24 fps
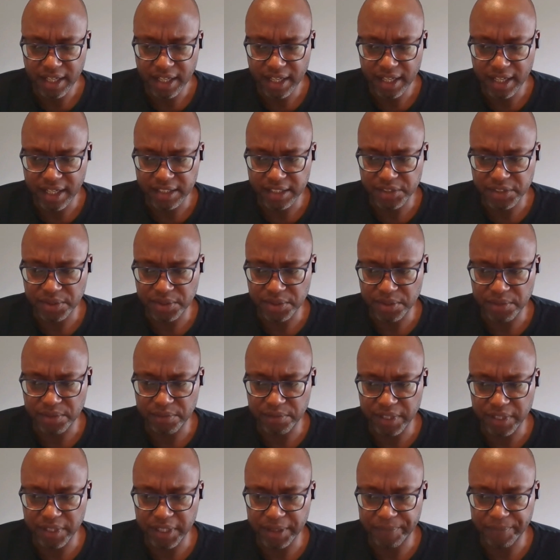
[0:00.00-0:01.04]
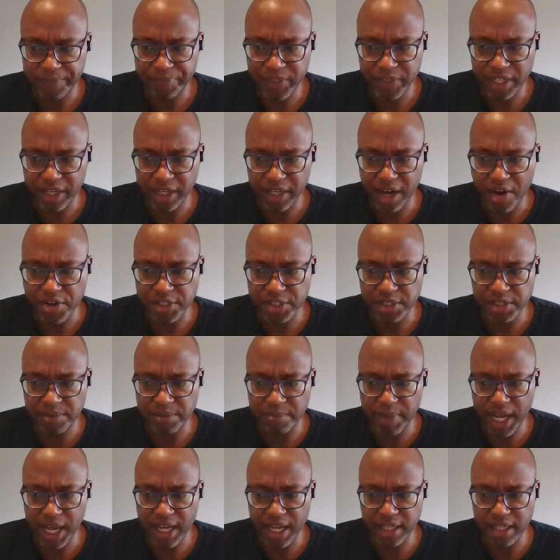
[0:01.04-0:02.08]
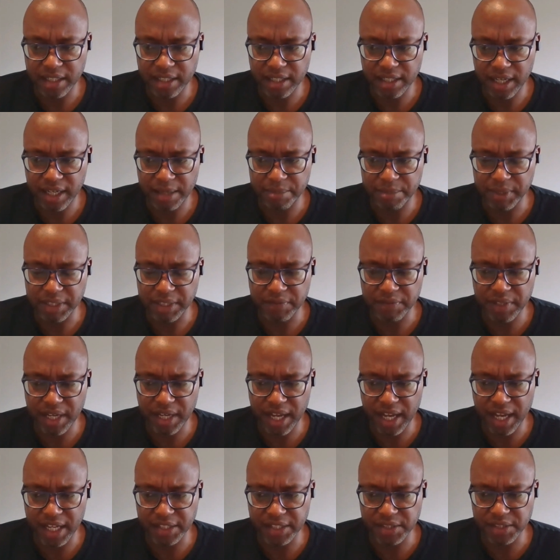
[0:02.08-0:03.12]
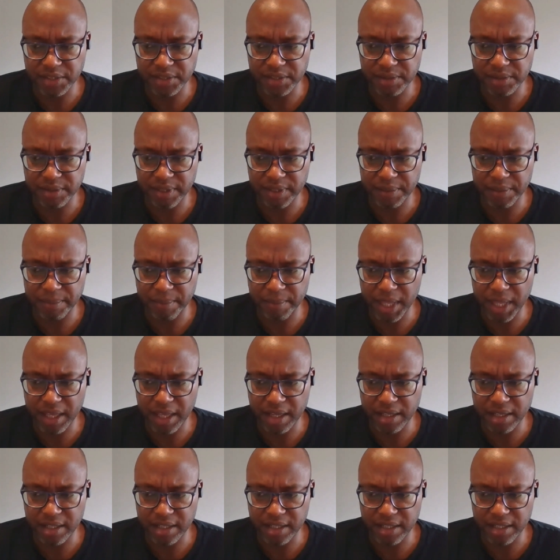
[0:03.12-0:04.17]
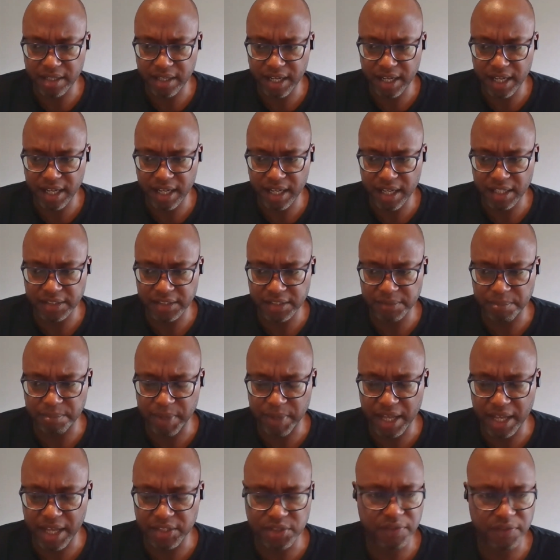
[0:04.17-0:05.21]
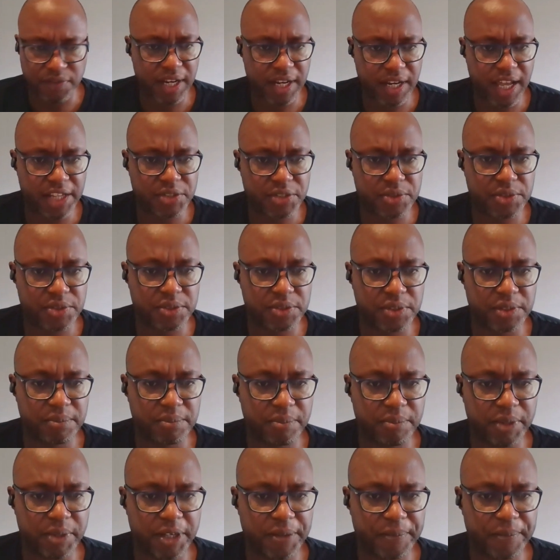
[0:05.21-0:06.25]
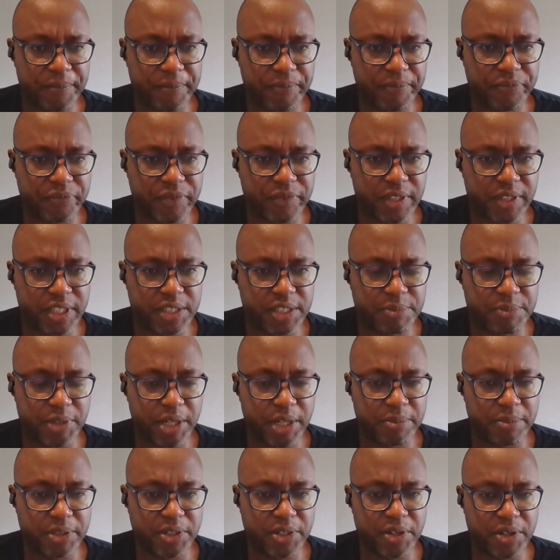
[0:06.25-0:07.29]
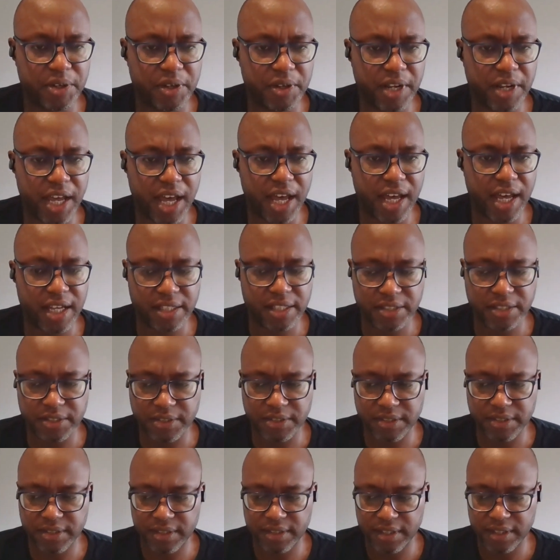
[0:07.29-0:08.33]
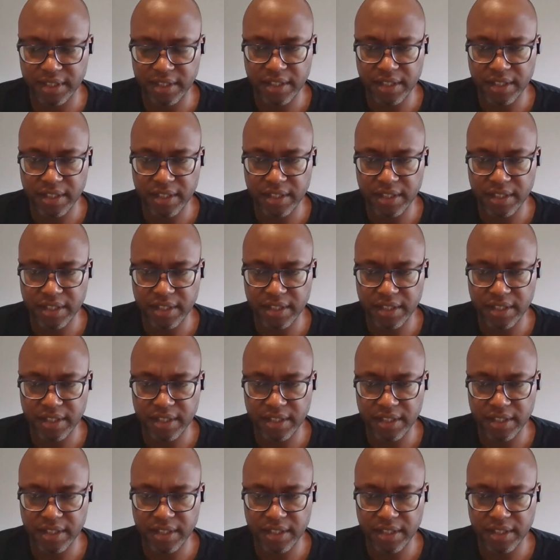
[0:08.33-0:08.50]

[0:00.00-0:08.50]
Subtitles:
a sort of a guaranteed buyer. I believe it has Maker as the buyers of the last resort, but it's probably not as,